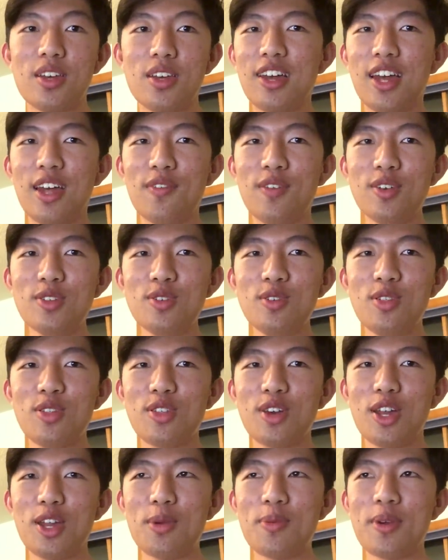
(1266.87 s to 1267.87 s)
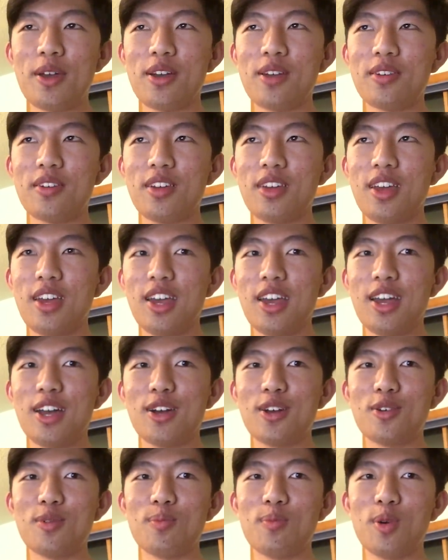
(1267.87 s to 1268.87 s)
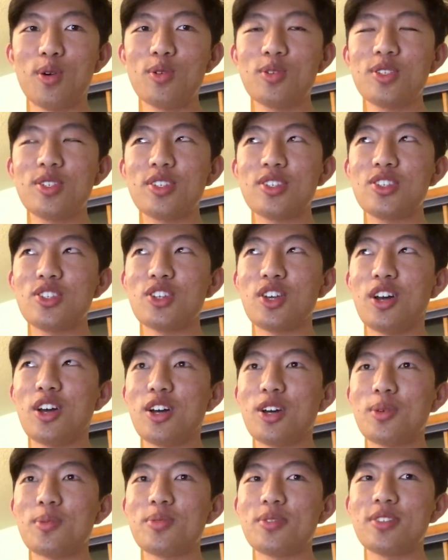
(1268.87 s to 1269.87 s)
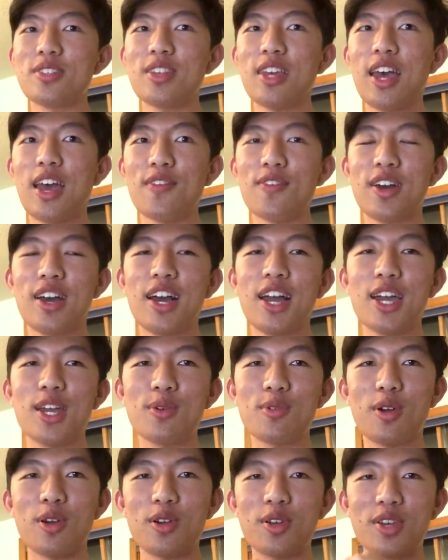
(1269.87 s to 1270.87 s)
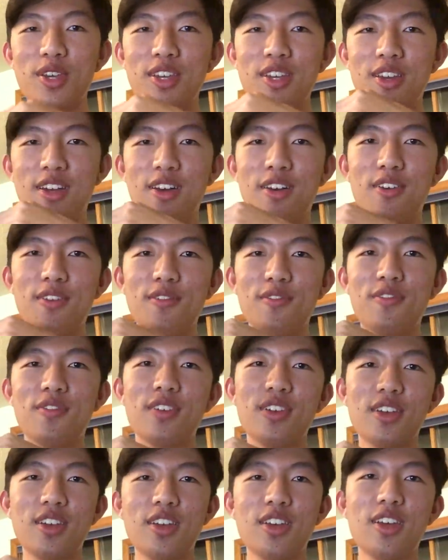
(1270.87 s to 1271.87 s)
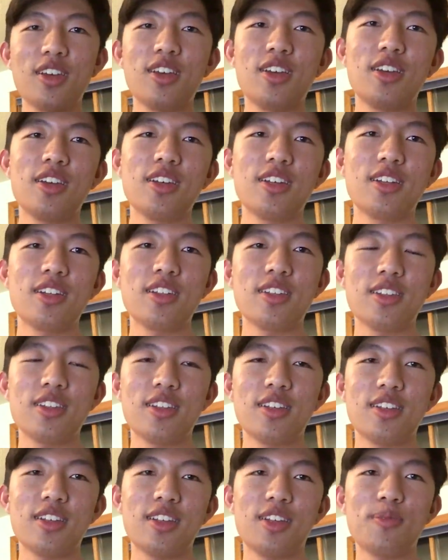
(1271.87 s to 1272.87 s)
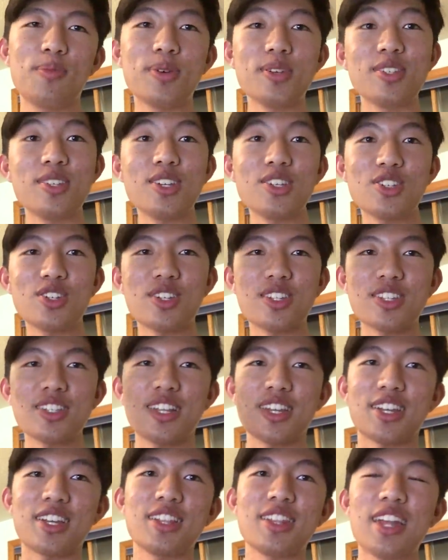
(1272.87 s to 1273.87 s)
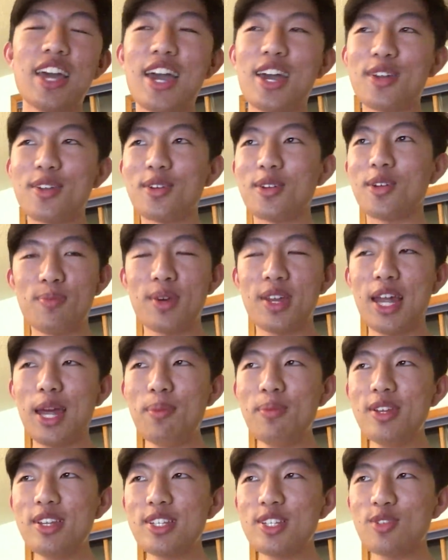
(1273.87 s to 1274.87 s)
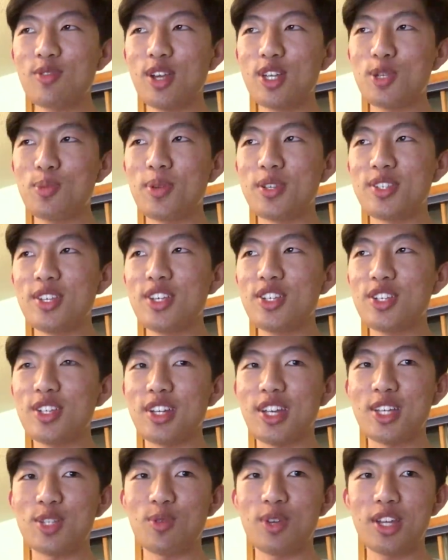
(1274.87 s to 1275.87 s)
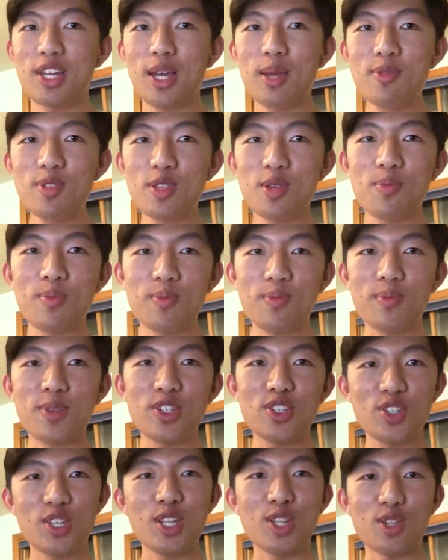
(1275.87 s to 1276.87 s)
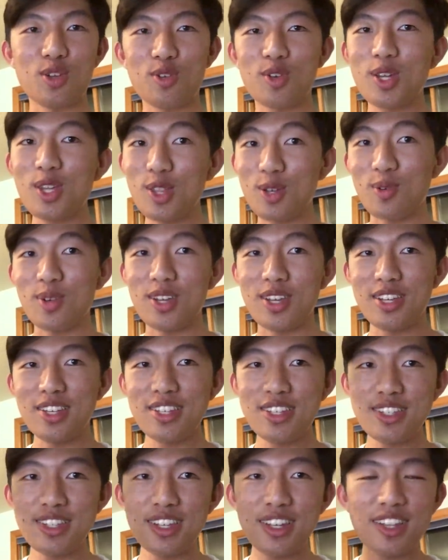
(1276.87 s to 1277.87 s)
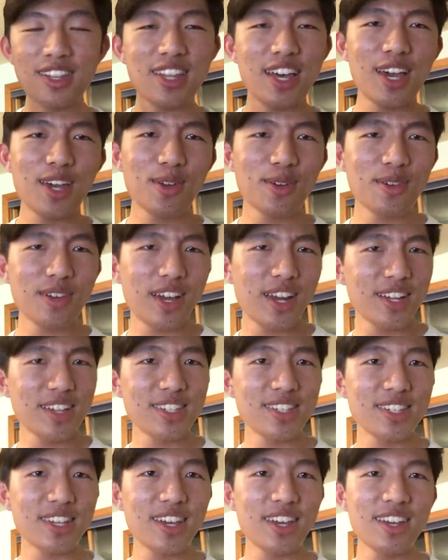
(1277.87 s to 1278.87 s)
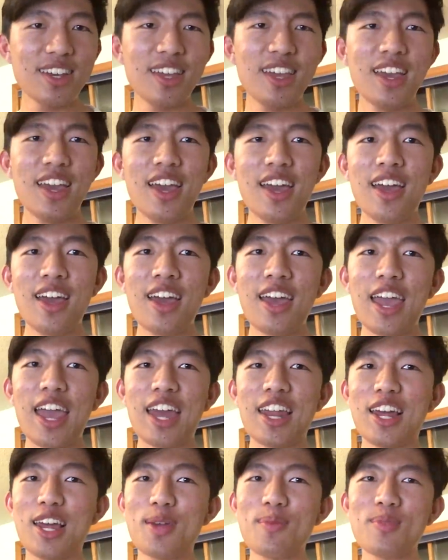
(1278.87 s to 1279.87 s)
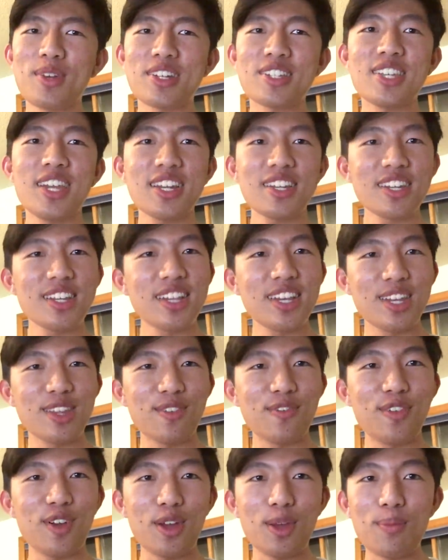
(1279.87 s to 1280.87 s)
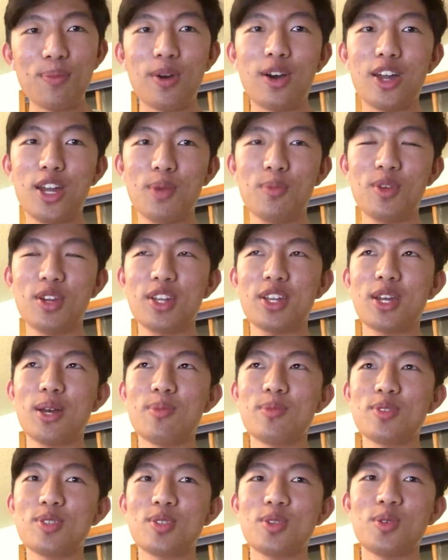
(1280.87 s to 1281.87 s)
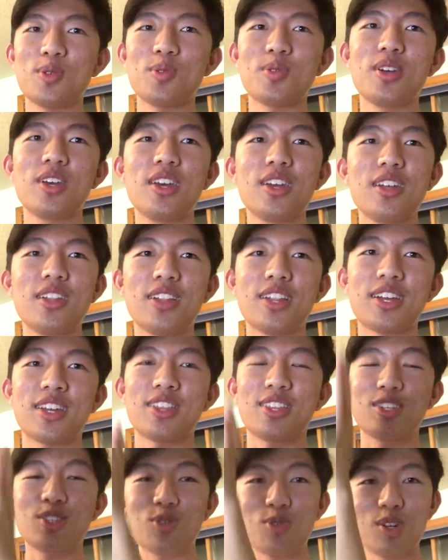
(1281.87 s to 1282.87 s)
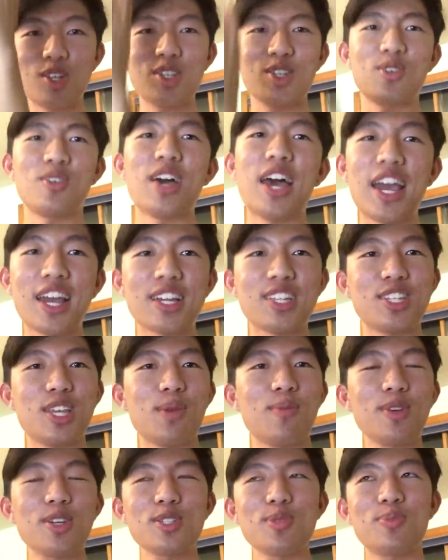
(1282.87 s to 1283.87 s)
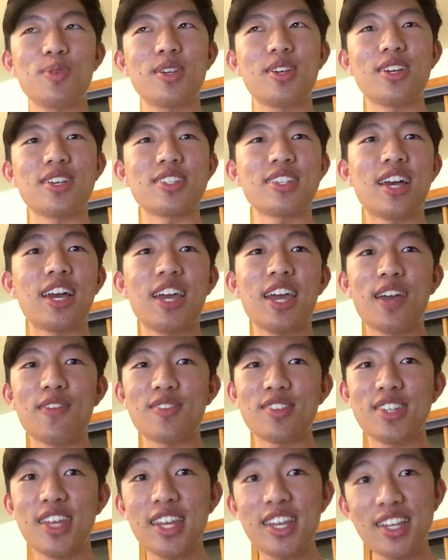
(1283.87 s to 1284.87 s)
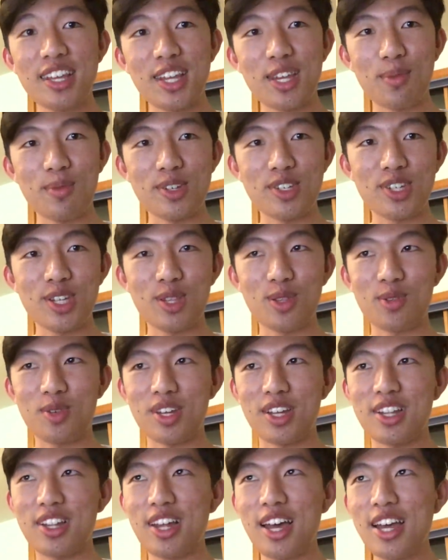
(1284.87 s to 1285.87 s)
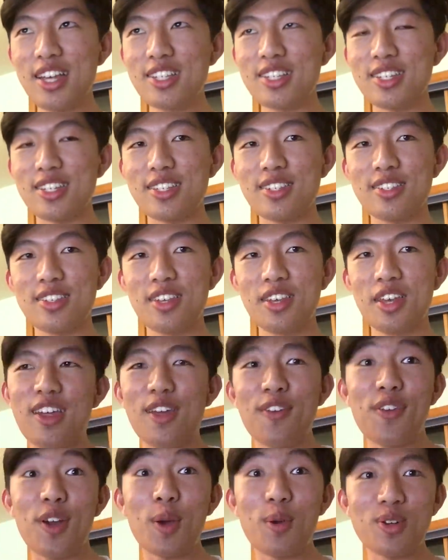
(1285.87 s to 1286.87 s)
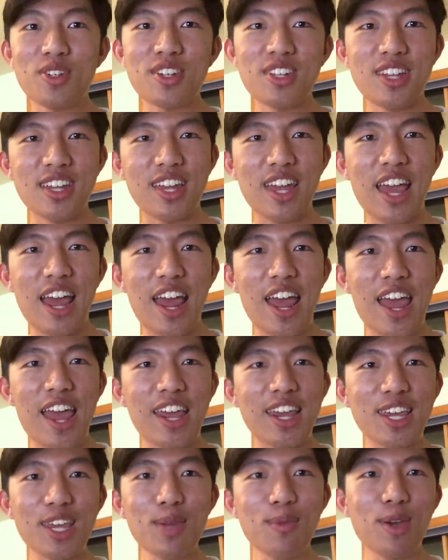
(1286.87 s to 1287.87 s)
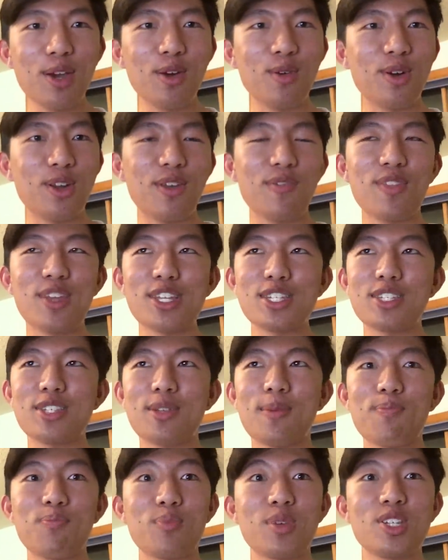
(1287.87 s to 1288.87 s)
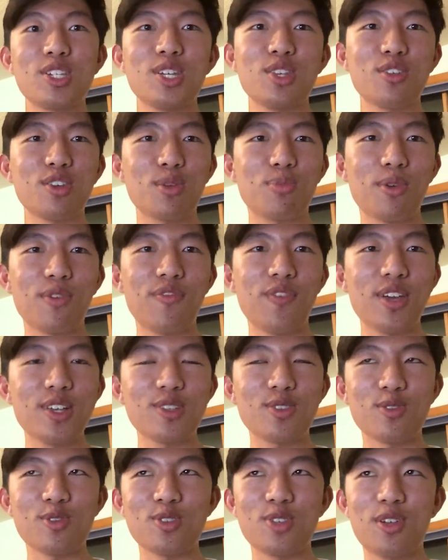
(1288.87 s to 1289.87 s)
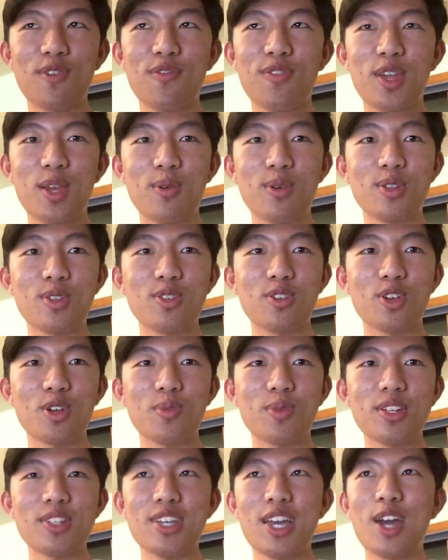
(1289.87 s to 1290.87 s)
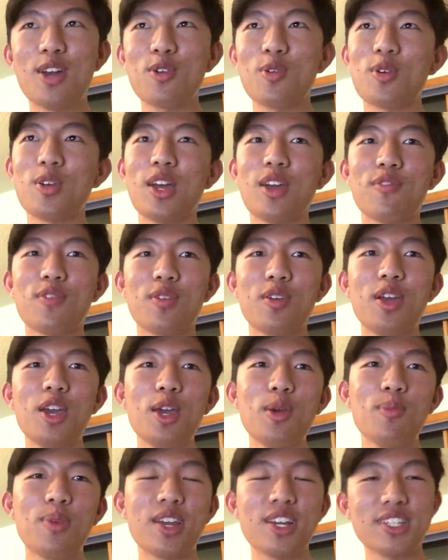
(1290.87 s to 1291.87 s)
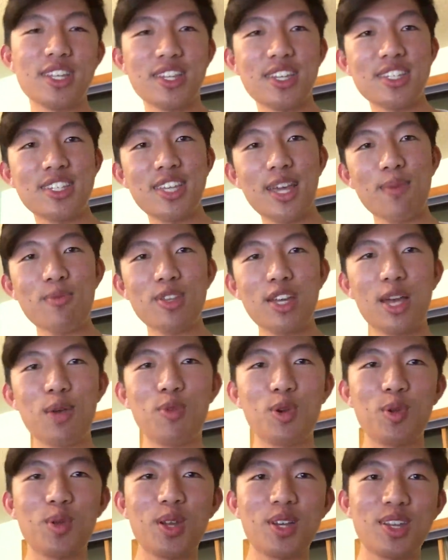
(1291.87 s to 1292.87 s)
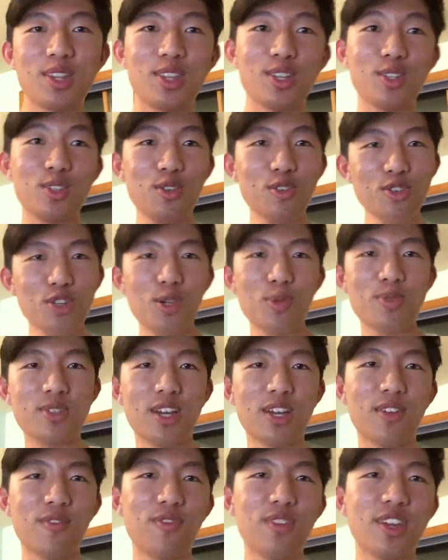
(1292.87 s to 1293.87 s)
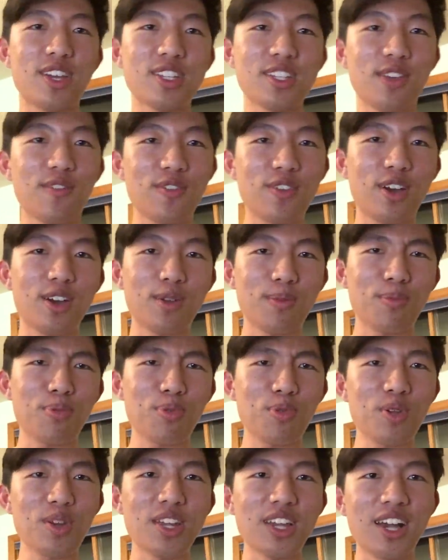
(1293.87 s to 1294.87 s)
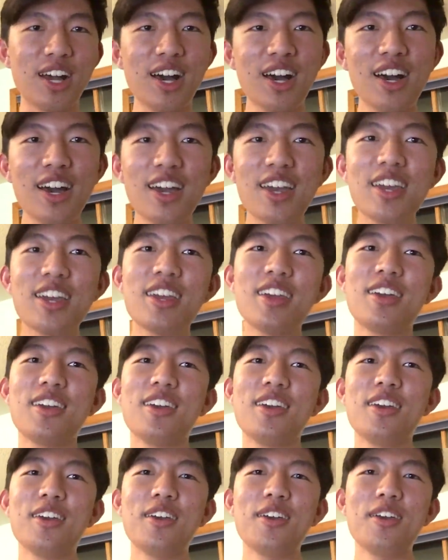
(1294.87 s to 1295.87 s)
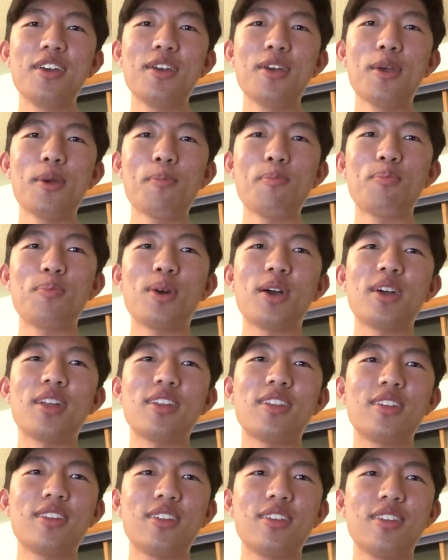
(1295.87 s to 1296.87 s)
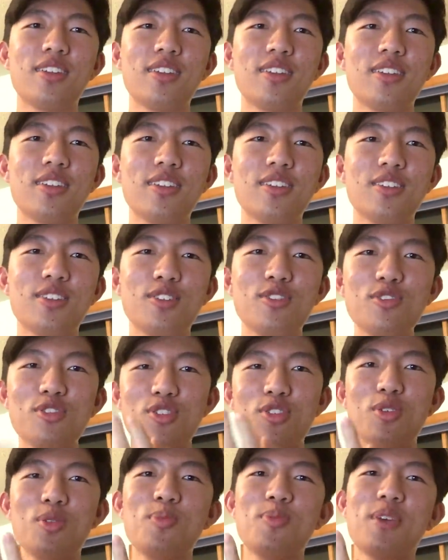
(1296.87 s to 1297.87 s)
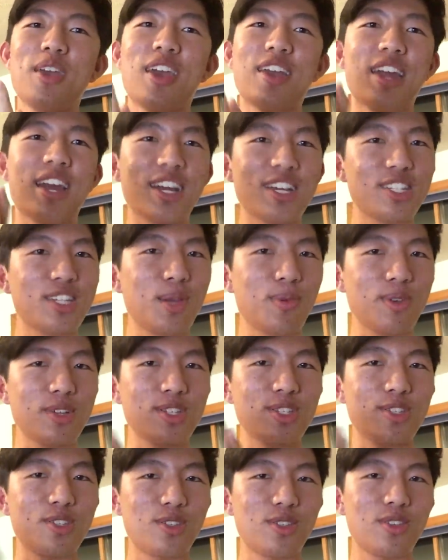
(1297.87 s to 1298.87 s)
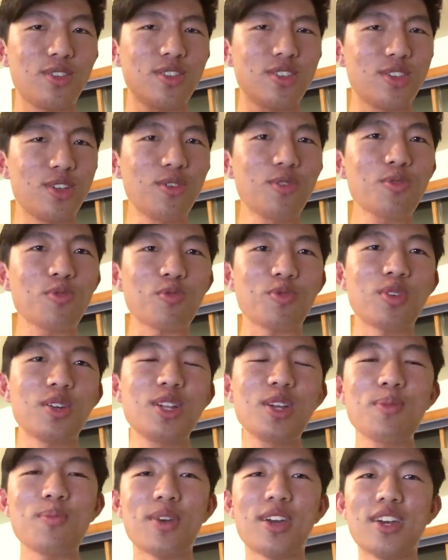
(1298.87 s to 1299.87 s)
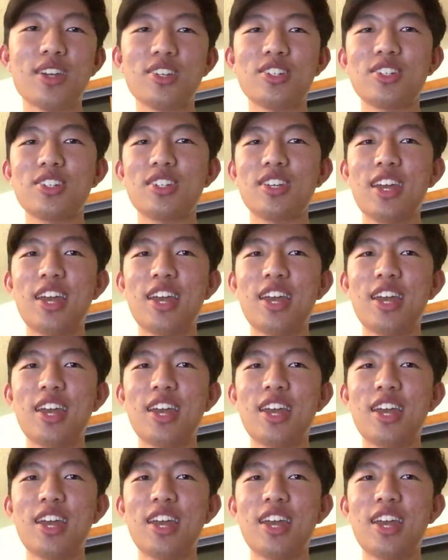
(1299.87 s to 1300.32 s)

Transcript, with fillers: I've also thought about how most jobs have a hierarchy of uh, positions like a ladder but i'm in a strange position because when it comes to machine learning there is a ladder i'd say and i'm like technically at the very bottom when it comes to like the traditional academics because i haven't taken any machine learning classes if i were to like email one of these machine learning professors if they would turn me down or whatever because at the same time when we look at the youtube side of things i've gotten pretty high but YouTube and academics don't really mesh.